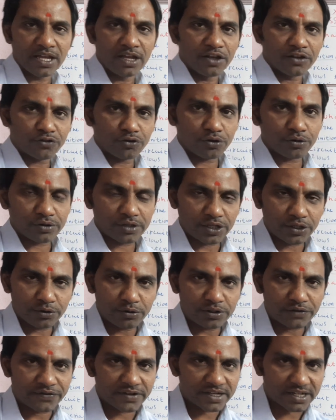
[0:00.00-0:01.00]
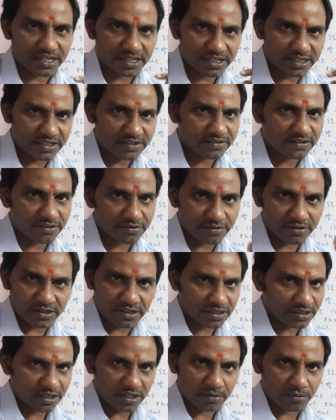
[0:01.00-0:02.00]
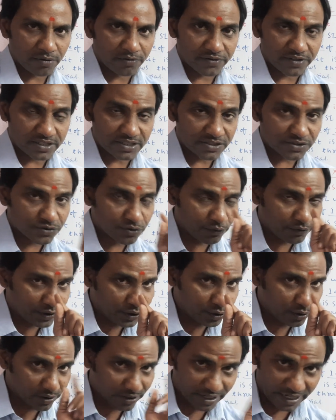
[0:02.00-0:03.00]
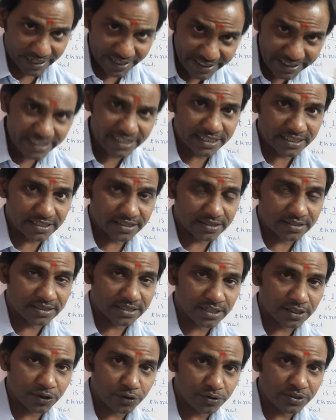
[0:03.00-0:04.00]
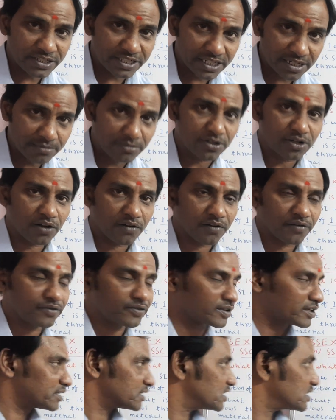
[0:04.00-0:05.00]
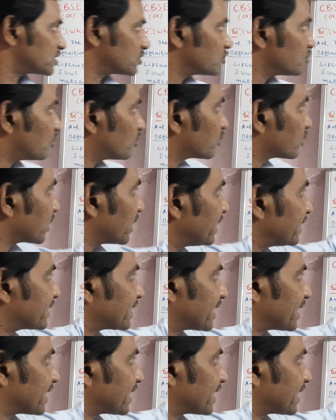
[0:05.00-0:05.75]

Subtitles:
So the unit for current is given in the name of scientist. So when you are writing the unit named in honor of scientist, you have to write